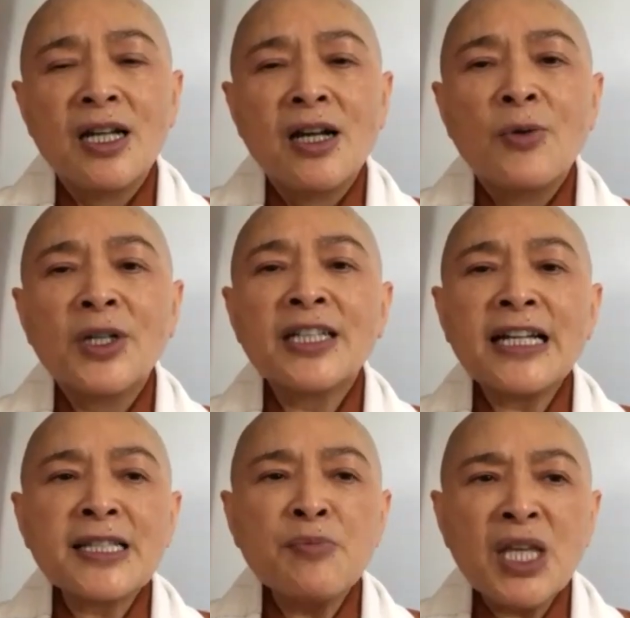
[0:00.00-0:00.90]
What
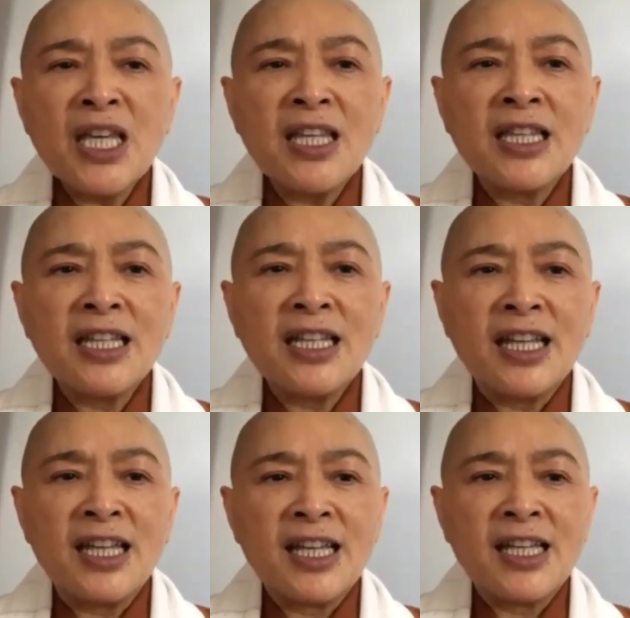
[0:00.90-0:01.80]
does it mean
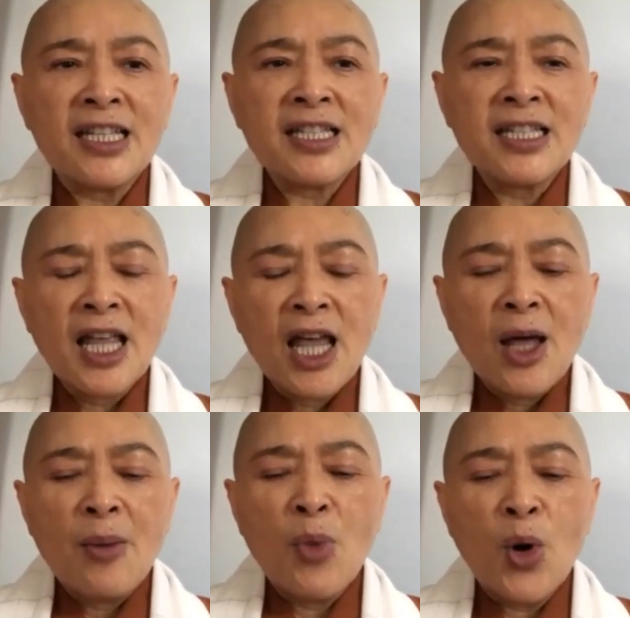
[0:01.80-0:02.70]
is
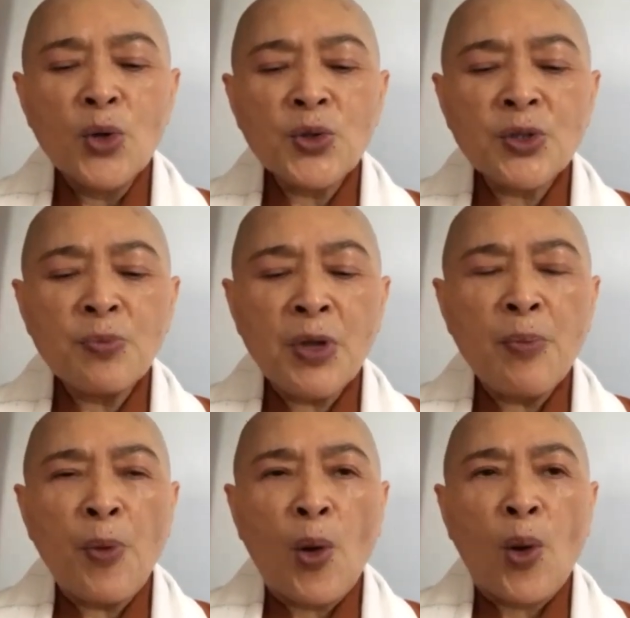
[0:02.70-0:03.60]
most
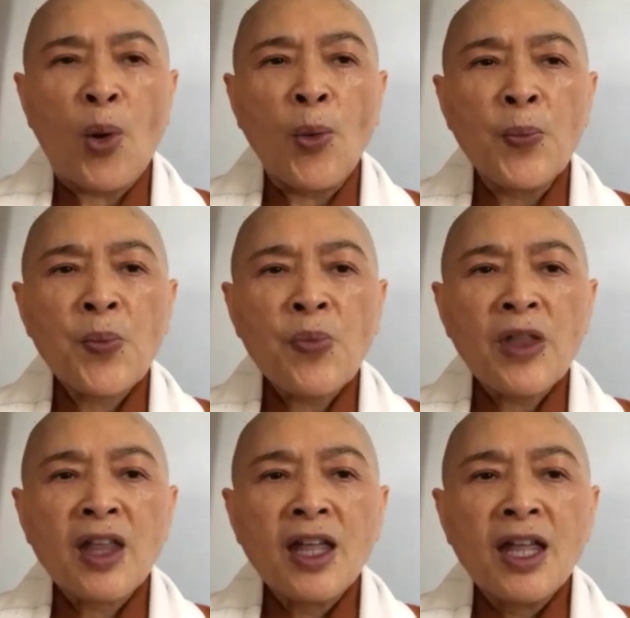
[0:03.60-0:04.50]
people,
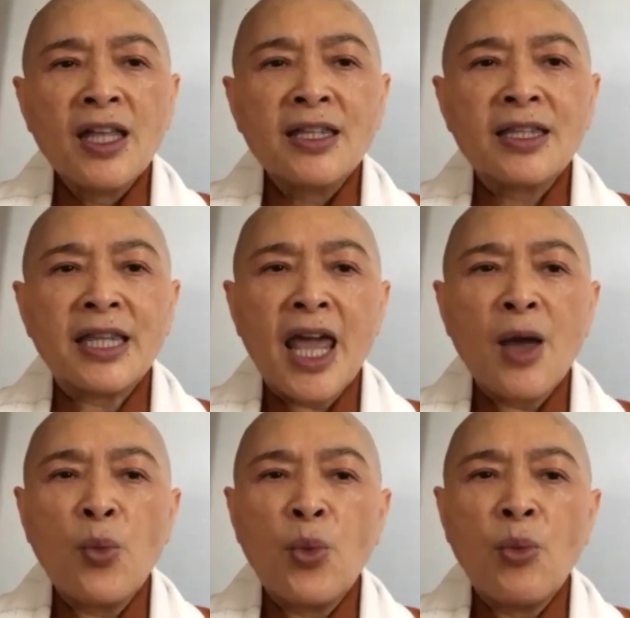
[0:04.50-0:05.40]

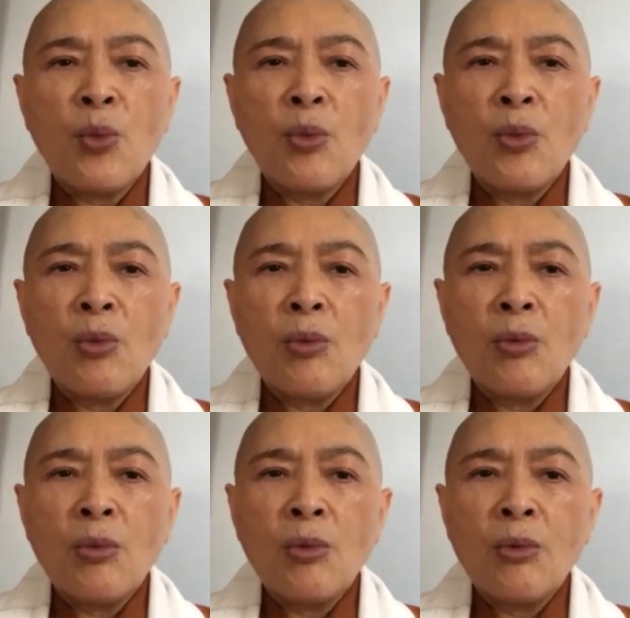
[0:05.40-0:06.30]
they
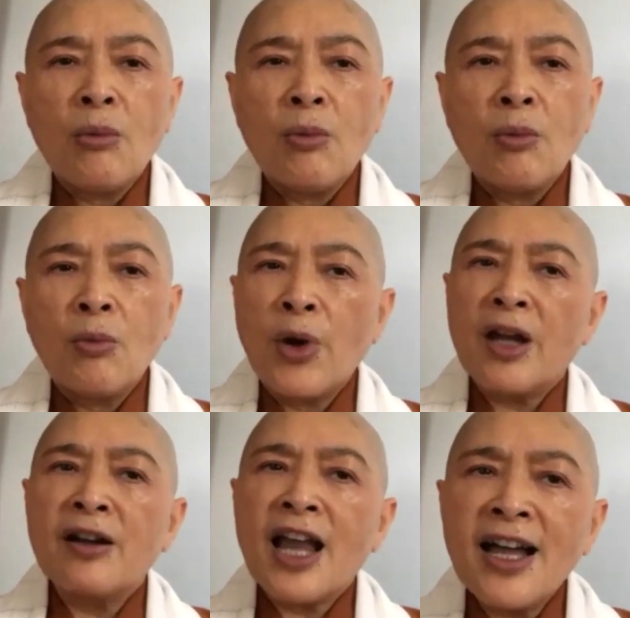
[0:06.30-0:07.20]

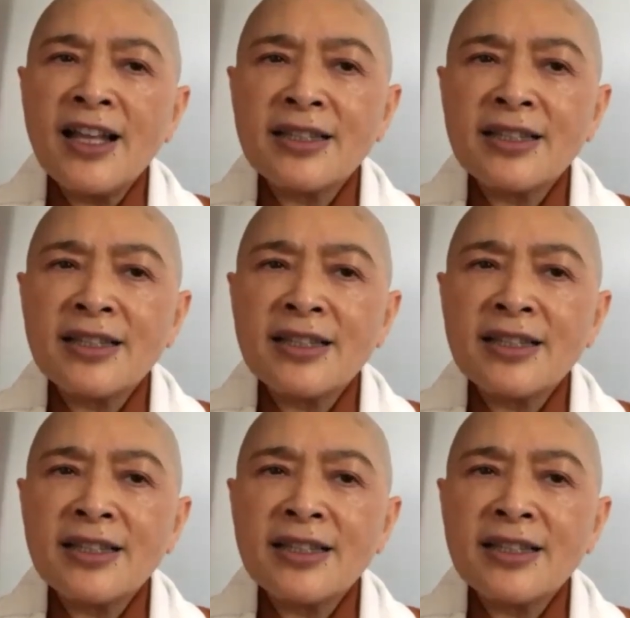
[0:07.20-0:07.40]
will not,